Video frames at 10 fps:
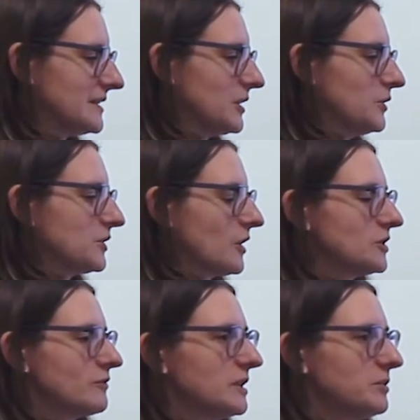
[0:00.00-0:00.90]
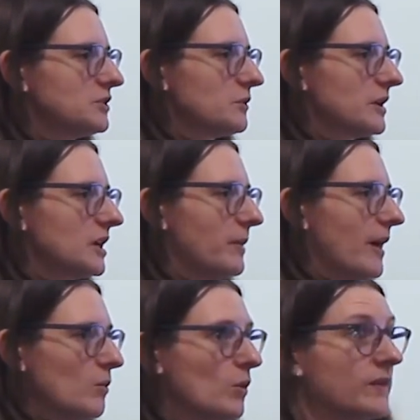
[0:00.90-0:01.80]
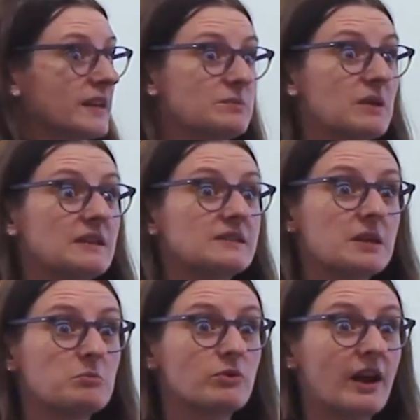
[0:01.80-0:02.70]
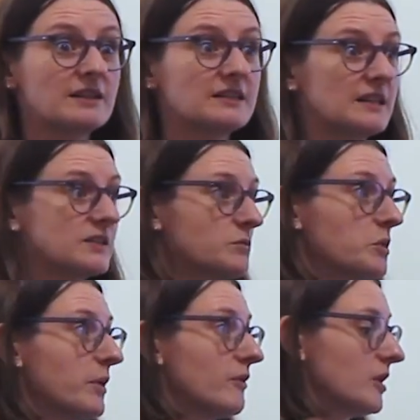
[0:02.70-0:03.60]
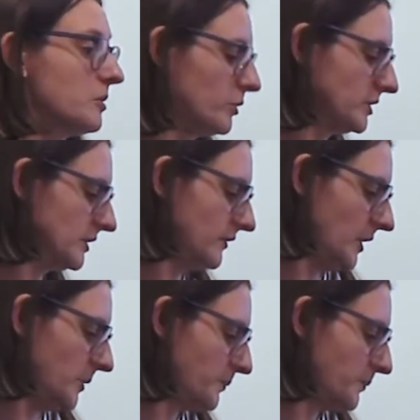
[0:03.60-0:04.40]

who's going to really be talking about what this means in practice from a borough point of view.